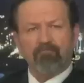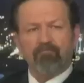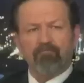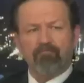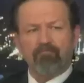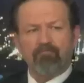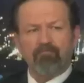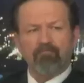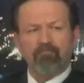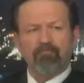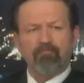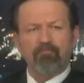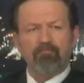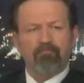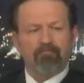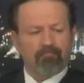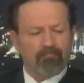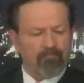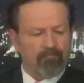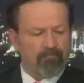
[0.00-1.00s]

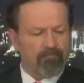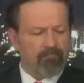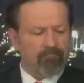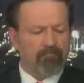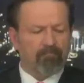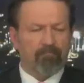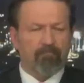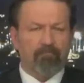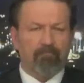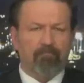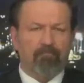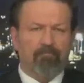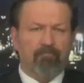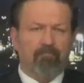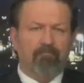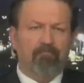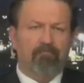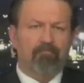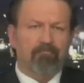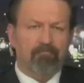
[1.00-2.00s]

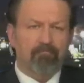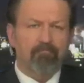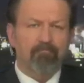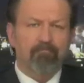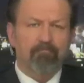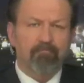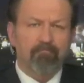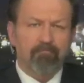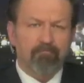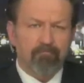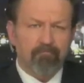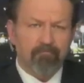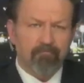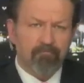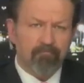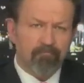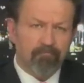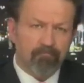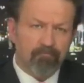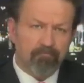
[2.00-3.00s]

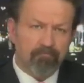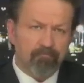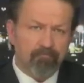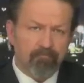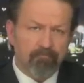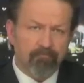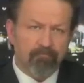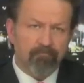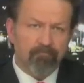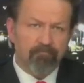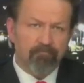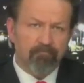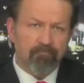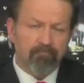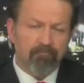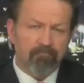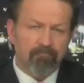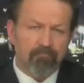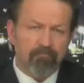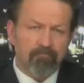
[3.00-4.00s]

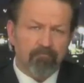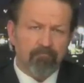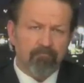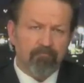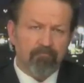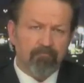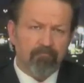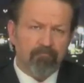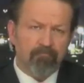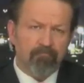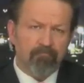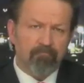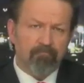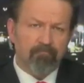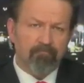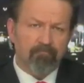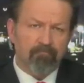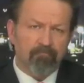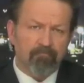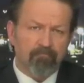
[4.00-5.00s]

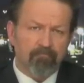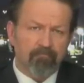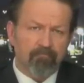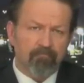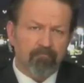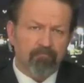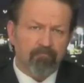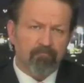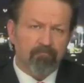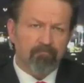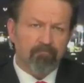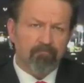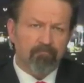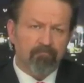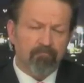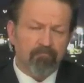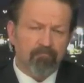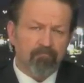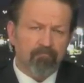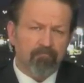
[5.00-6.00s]

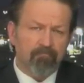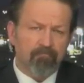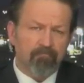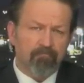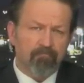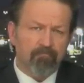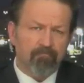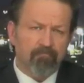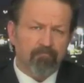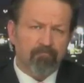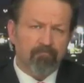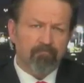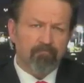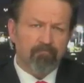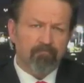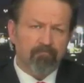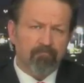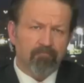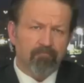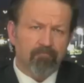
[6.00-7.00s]

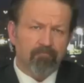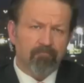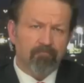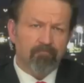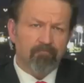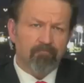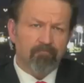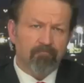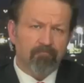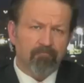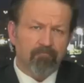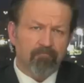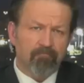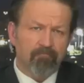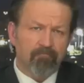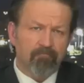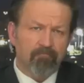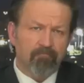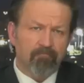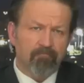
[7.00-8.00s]
(not speaking)